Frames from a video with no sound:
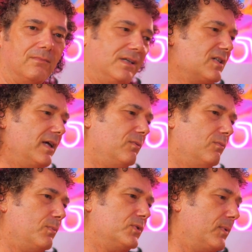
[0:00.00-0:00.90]
It's like,
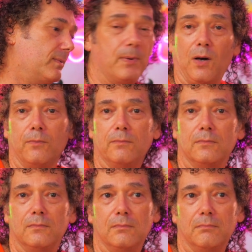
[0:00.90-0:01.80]
what was the point? Well,
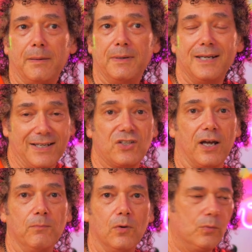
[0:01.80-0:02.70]
maybe next
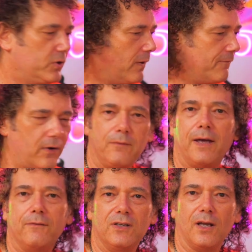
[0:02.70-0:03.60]
time we'll do a five
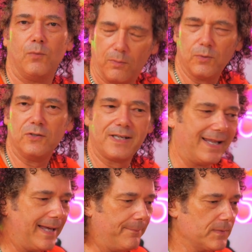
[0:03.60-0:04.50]
hour video. Would you say
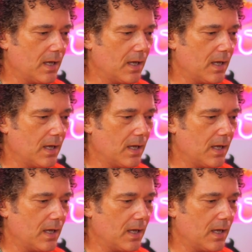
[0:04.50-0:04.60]
that?